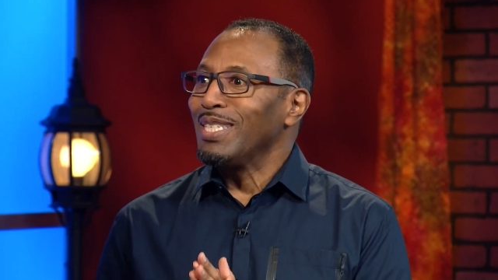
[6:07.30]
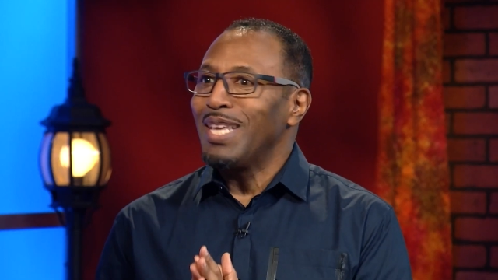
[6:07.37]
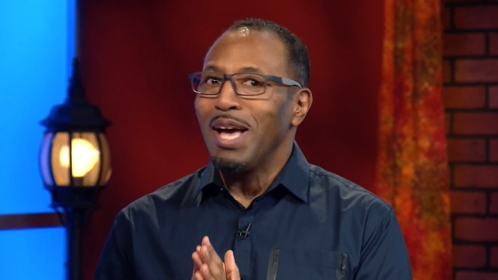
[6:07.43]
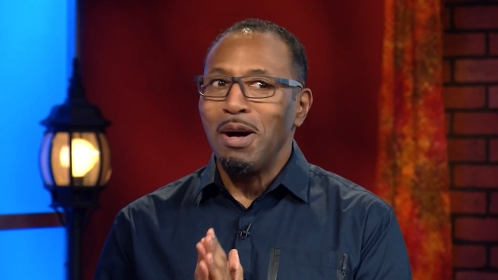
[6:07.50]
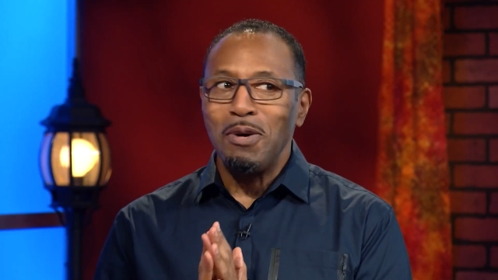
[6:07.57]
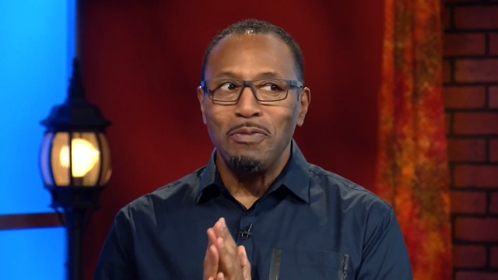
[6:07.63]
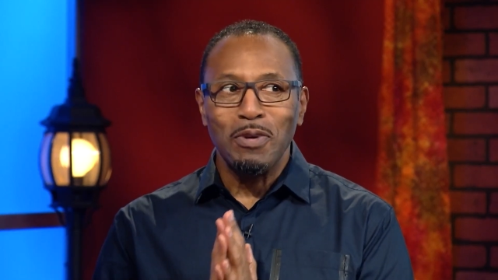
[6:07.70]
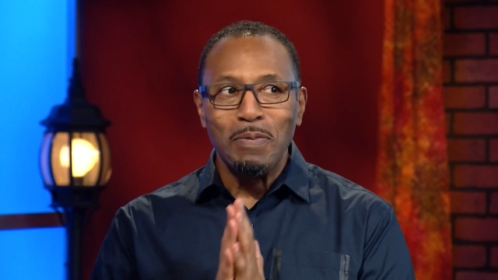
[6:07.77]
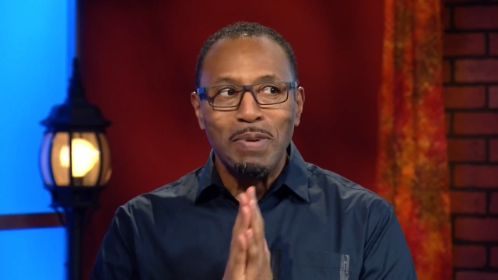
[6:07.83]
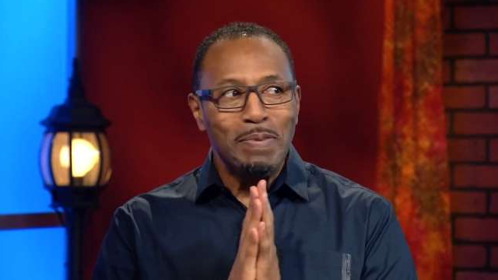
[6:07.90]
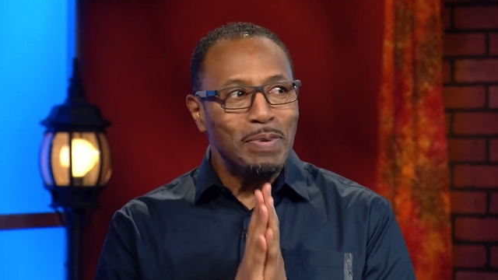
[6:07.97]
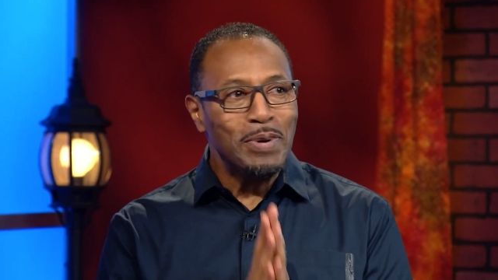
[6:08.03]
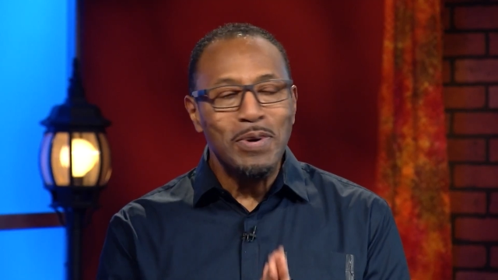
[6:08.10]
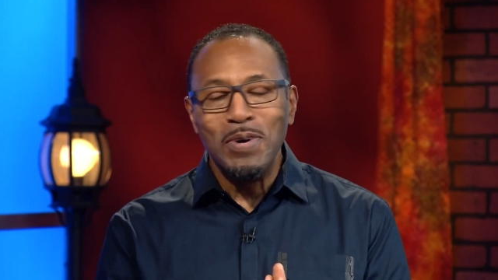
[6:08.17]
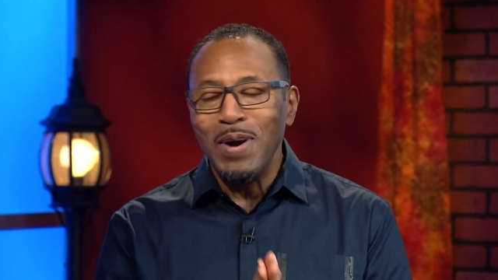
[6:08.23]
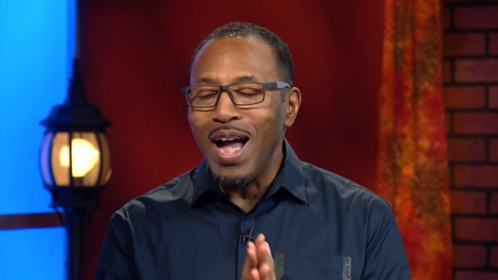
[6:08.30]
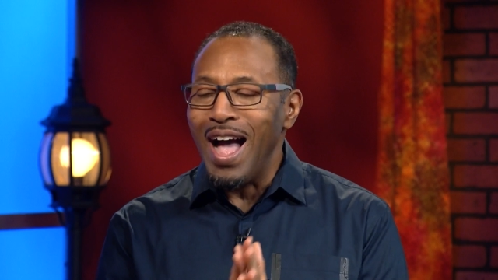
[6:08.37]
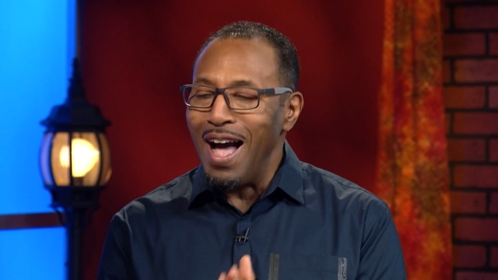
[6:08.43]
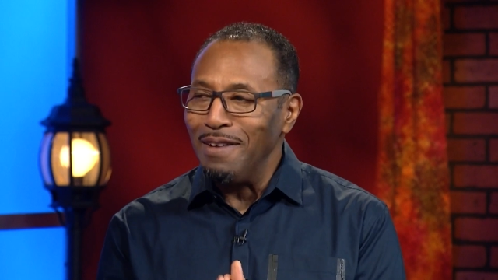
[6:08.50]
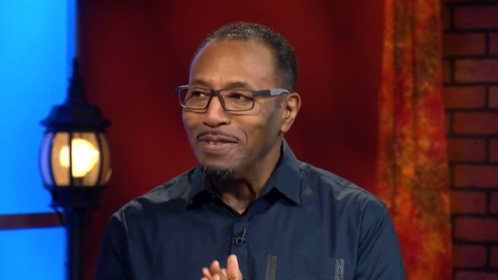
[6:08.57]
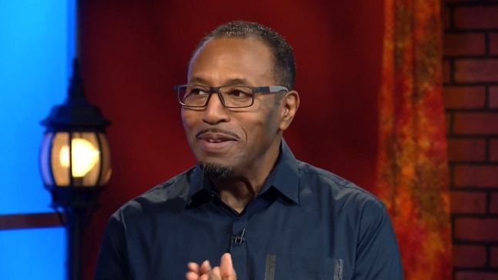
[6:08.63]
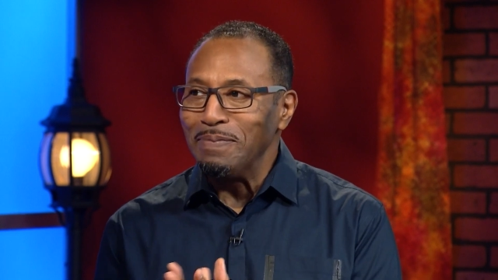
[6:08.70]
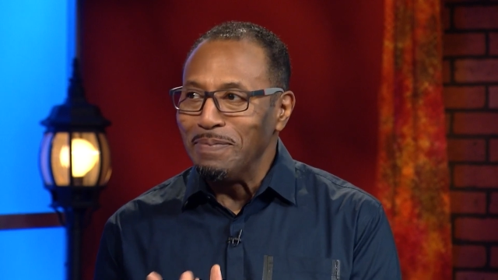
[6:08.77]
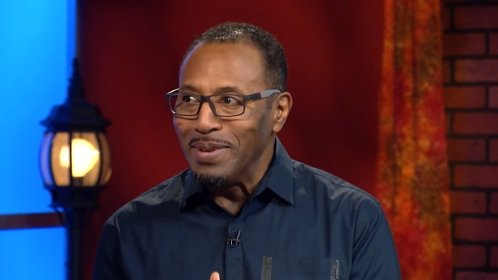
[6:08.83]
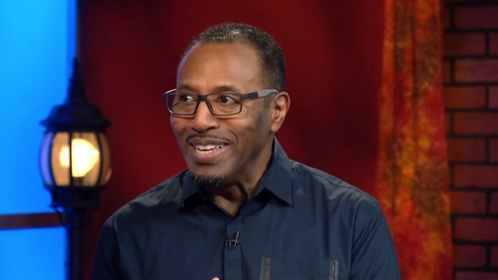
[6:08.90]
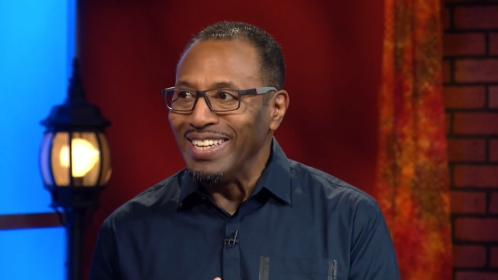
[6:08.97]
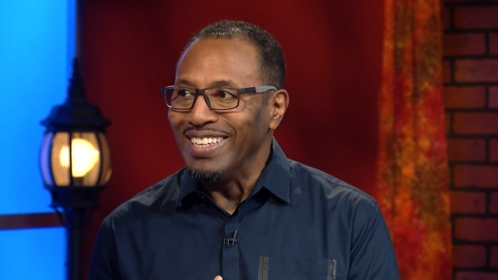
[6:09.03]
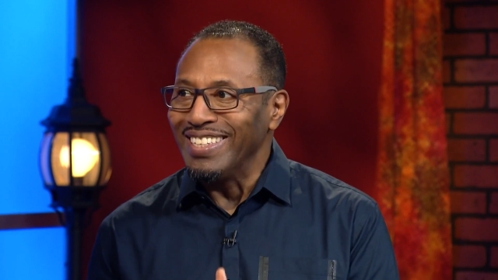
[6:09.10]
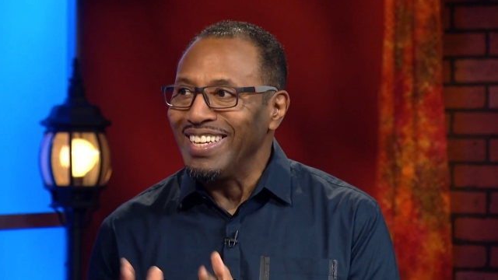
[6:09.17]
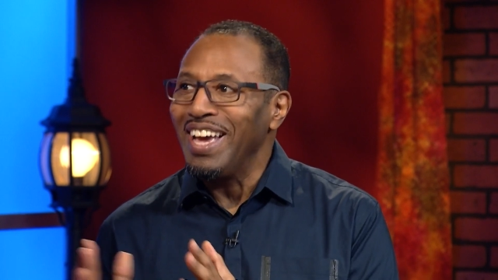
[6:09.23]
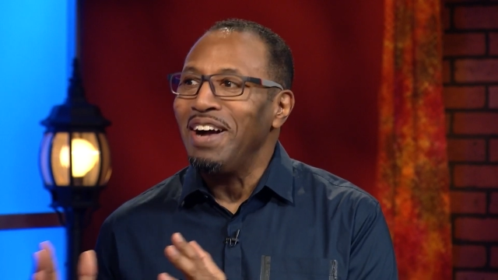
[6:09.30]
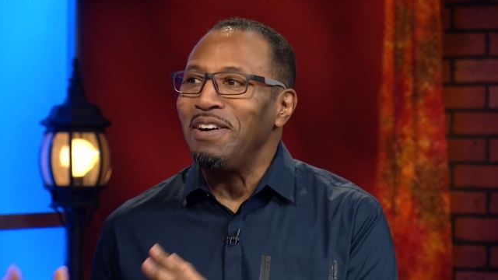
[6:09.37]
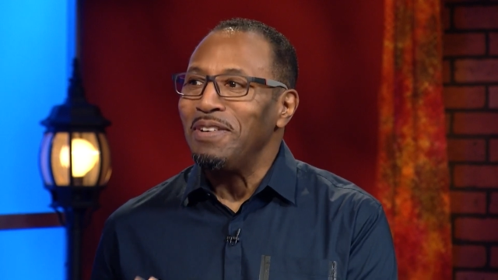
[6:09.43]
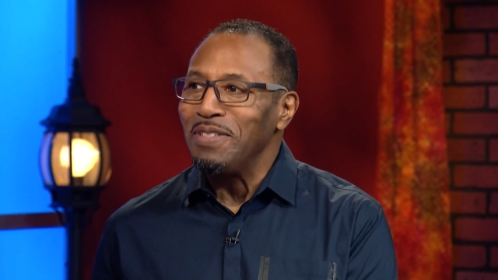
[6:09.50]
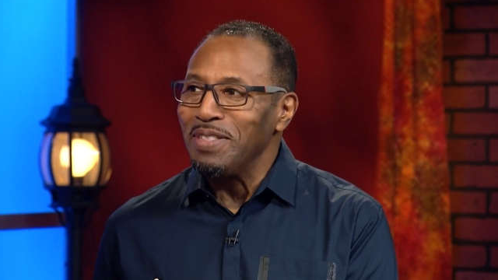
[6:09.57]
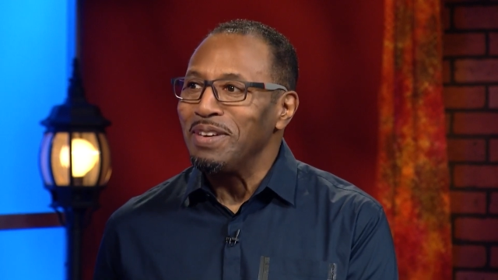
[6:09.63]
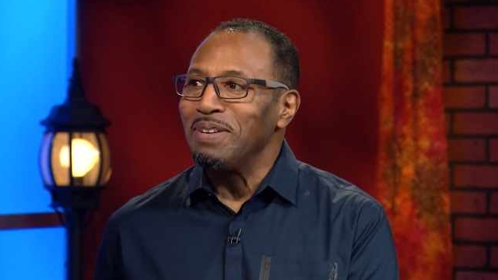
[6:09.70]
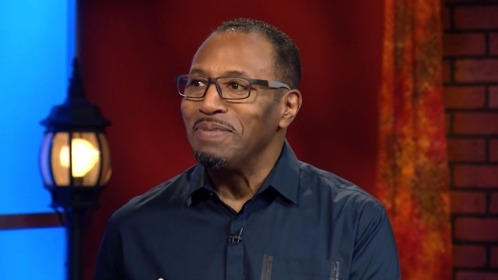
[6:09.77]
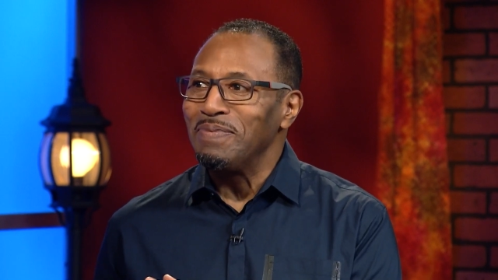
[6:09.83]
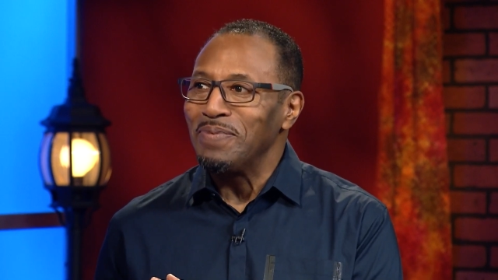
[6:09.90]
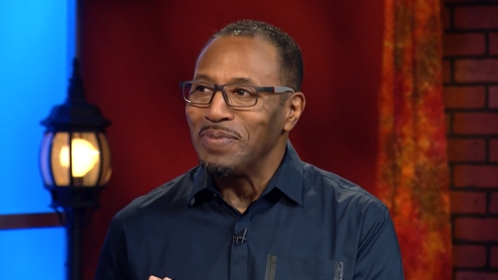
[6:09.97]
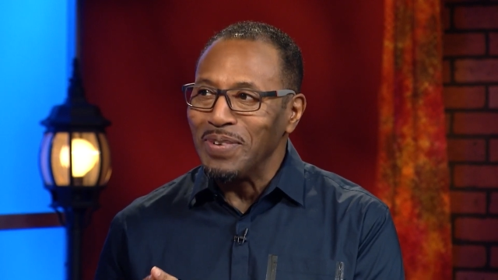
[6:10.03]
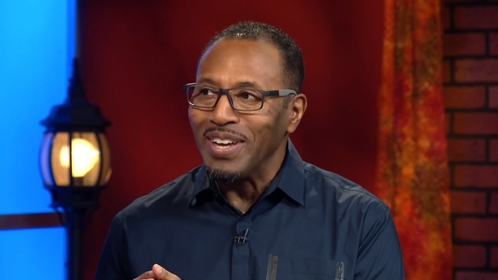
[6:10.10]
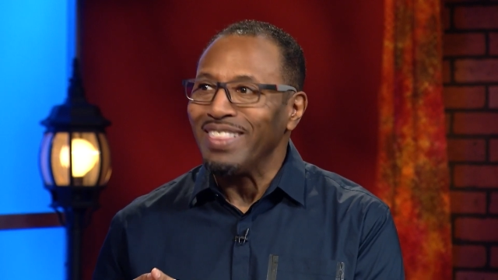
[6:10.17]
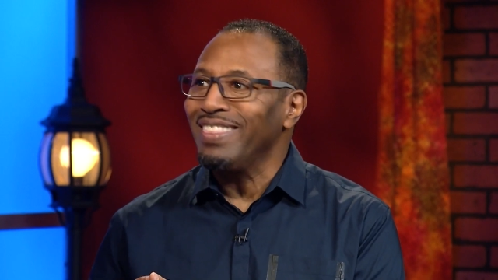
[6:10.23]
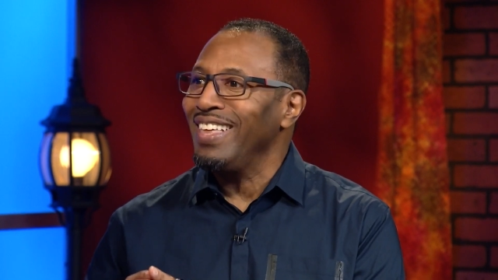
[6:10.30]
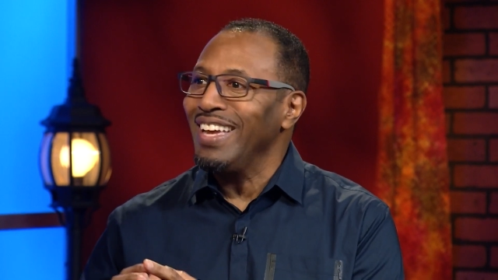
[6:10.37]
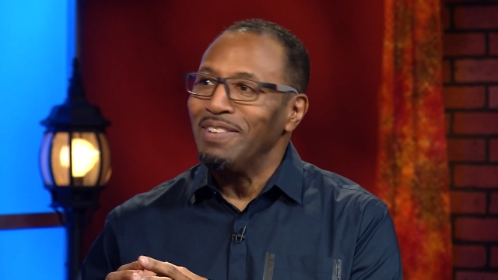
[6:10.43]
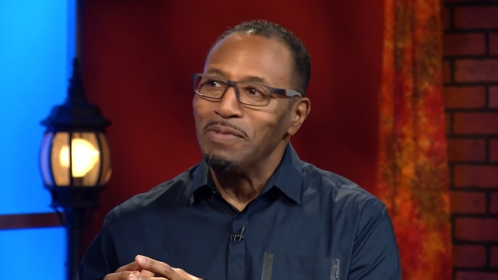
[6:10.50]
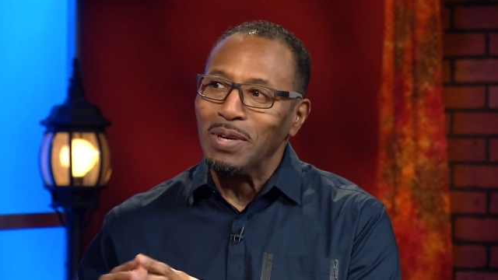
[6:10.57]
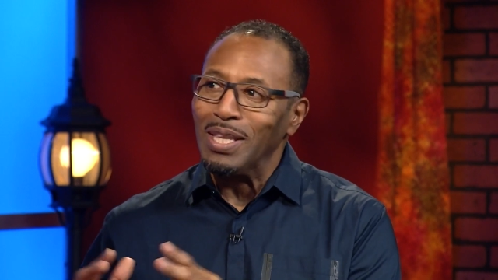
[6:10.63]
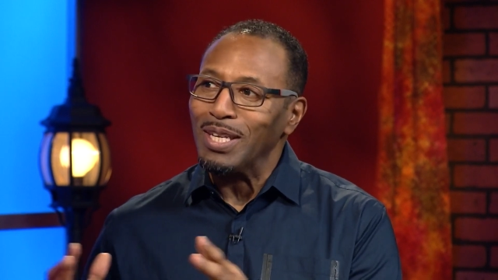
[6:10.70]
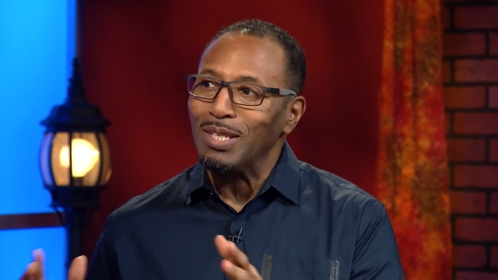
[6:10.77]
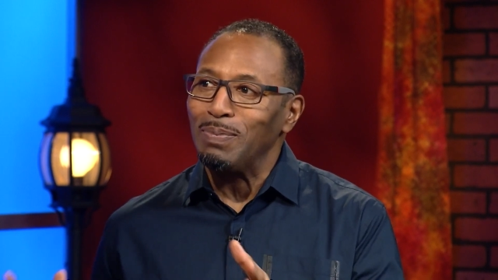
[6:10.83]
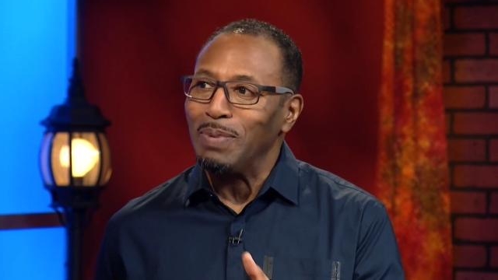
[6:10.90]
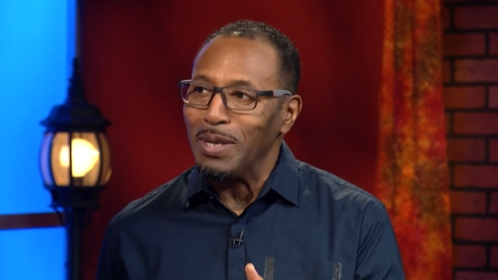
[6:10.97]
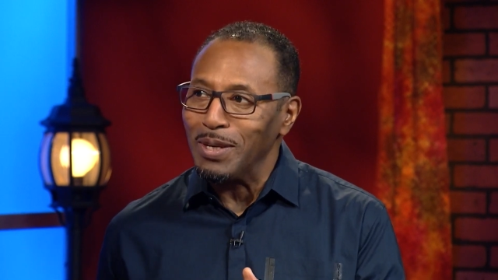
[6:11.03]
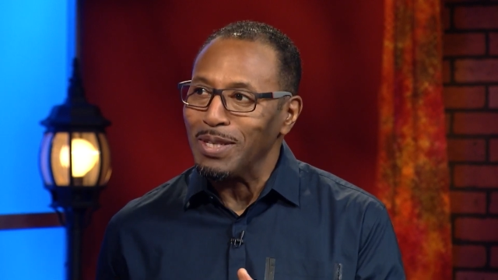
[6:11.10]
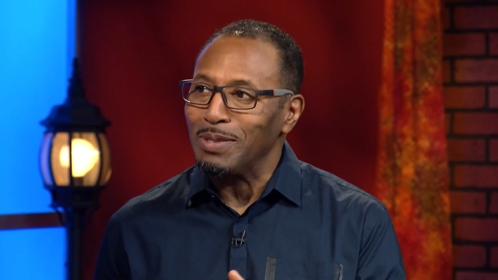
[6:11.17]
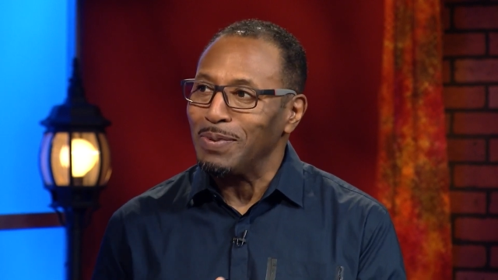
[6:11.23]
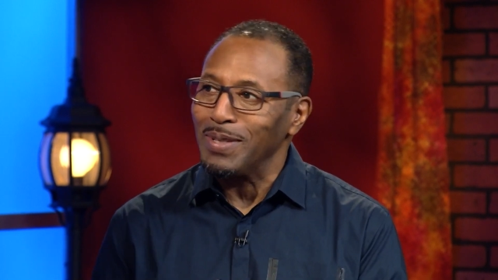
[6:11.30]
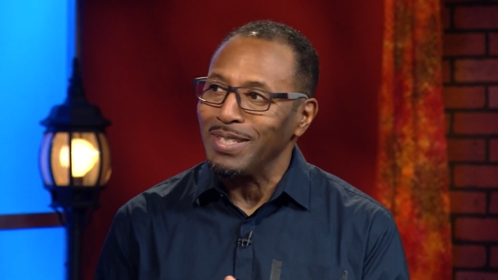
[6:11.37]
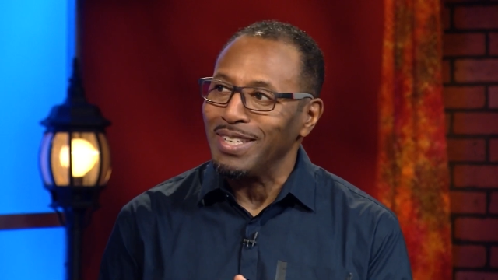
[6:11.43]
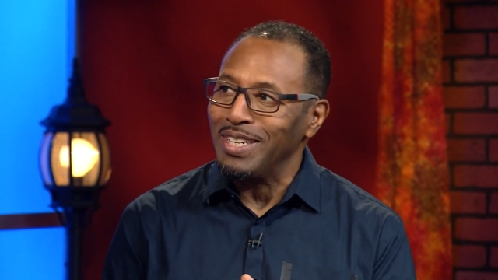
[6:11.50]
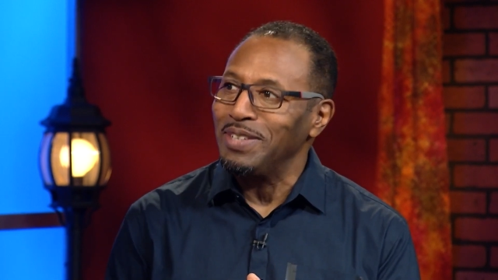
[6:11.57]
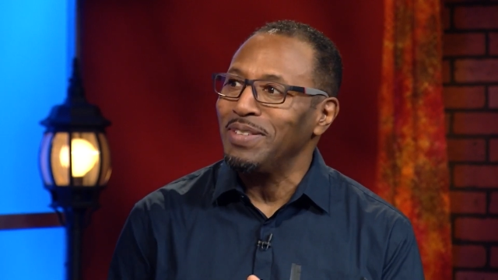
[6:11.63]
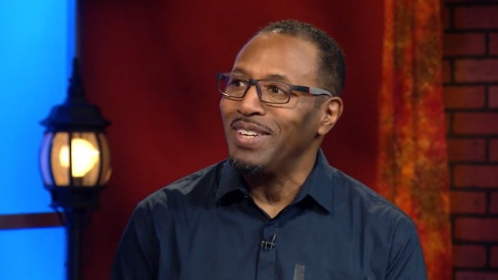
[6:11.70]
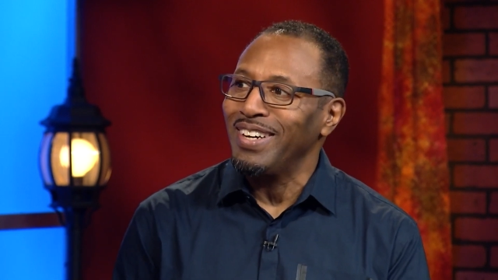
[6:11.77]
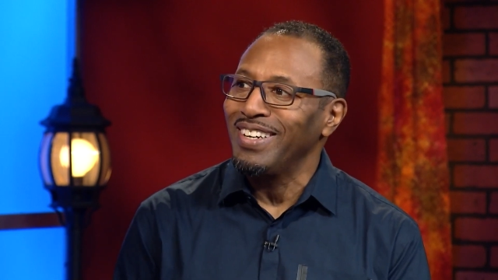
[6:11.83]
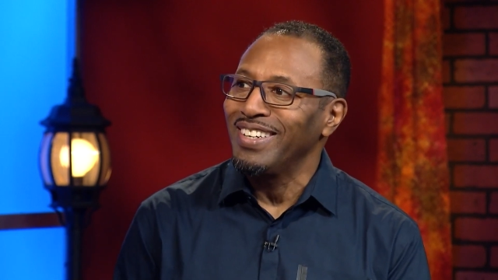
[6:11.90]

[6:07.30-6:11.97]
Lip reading: For people who haven't been, tell them what they will experience once they go there.